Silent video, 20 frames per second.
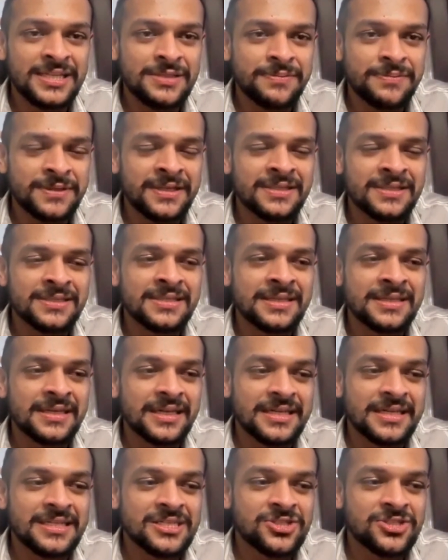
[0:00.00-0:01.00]

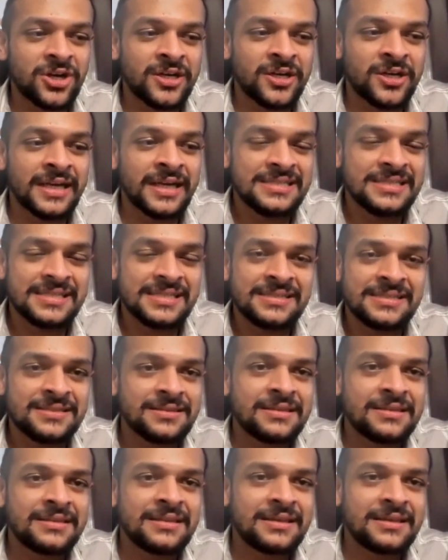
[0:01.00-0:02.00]
experiencing is not
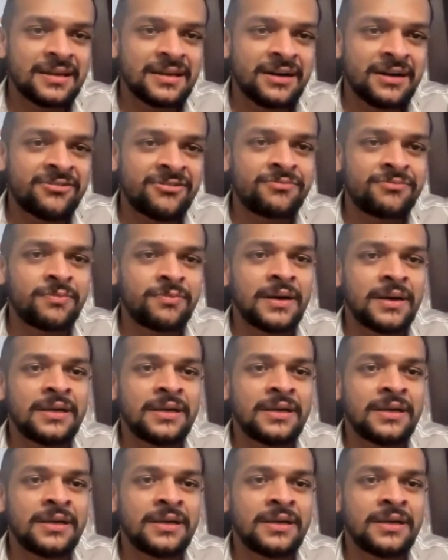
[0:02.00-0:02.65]
necessarily love,